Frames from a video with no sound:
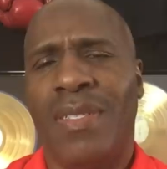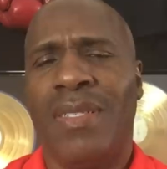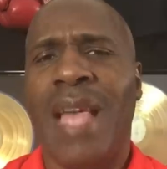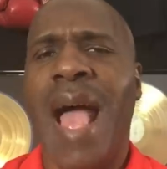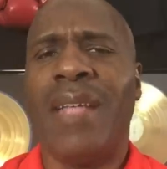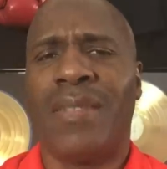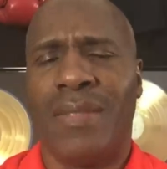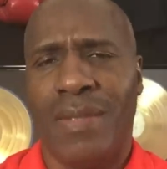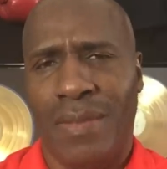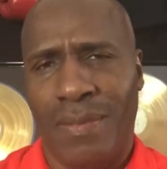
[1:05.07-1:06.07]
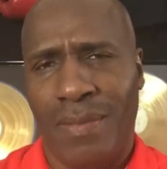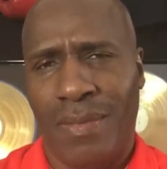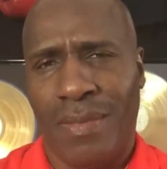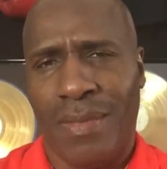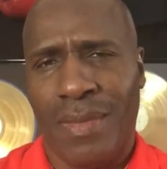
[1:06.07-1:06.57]
disaster
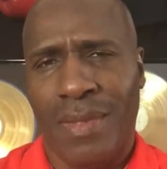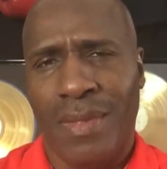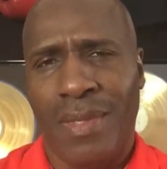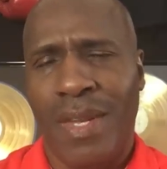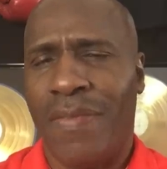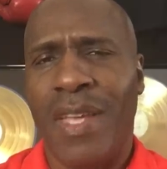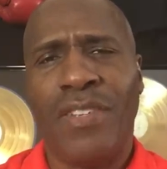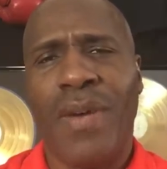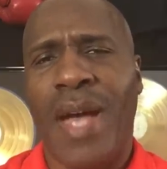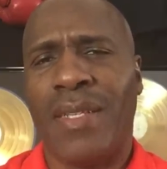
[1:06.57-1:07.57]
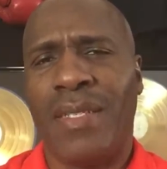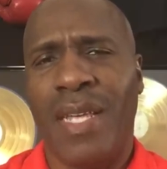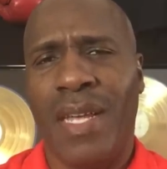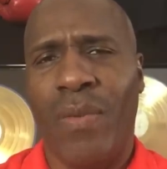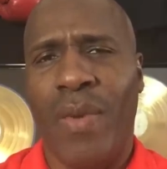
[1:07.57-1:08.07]
if they tried to
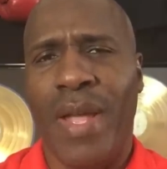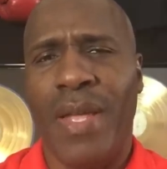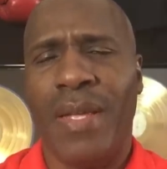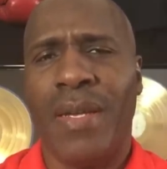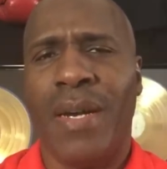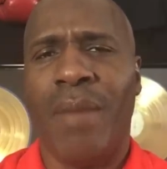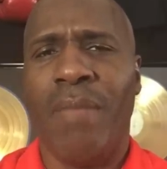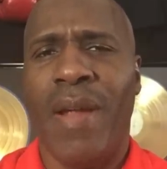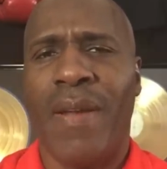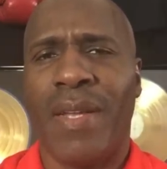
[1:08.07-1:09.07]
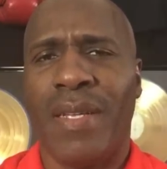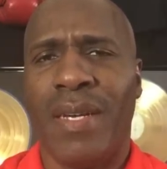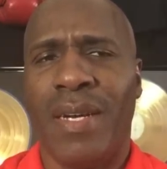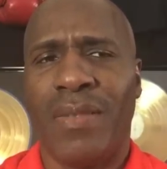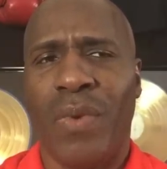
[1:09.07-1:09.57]
take away American
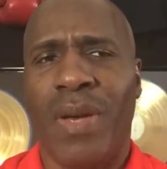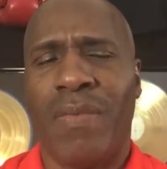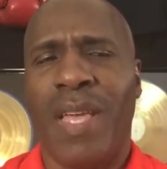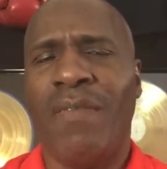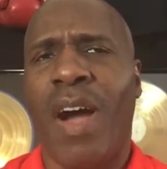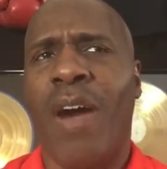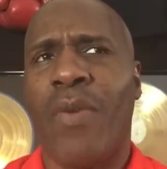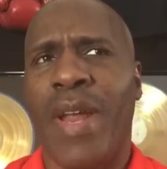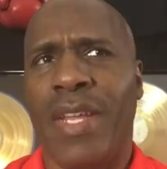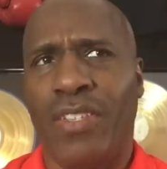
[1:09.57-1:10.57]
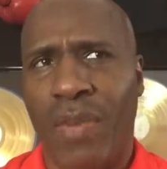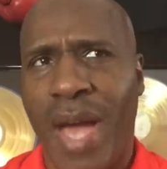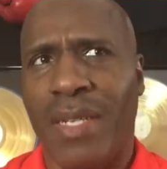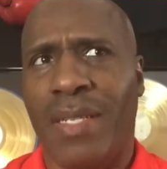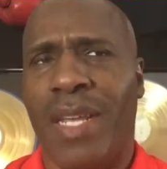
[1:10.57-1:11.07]
guns. Well, they've already
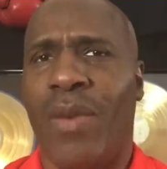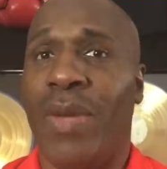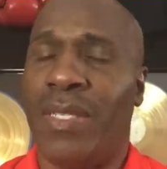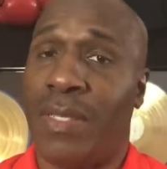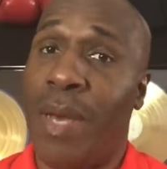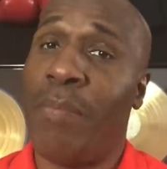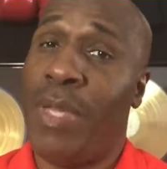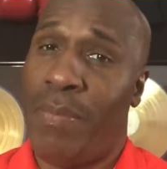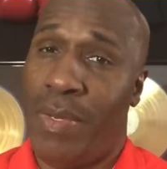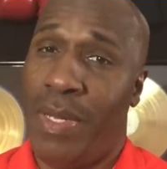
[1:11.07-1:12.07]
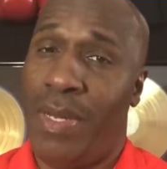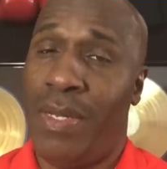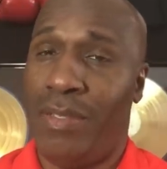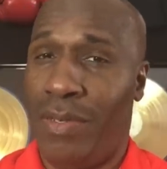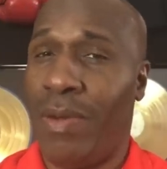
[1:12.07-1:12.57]
tried to take away some people's
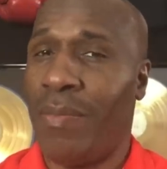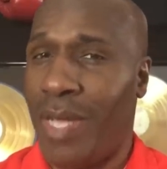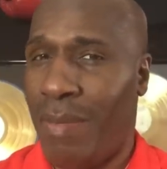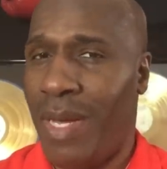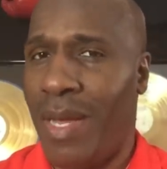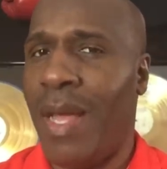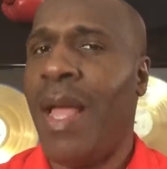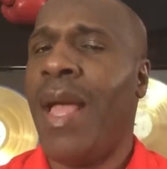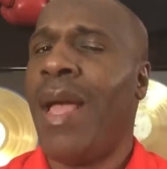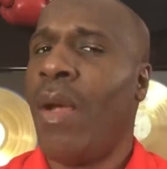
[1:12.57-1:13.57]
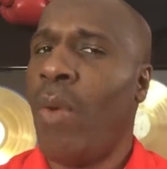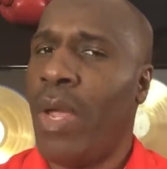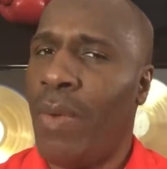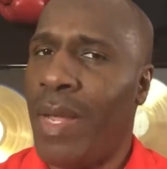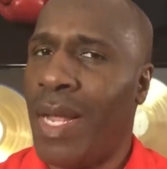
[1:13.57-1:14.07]
guns. You know what I'm talking about?
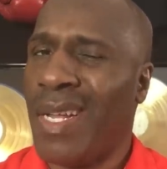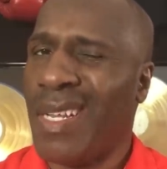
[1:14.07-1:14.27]
Wink, wink.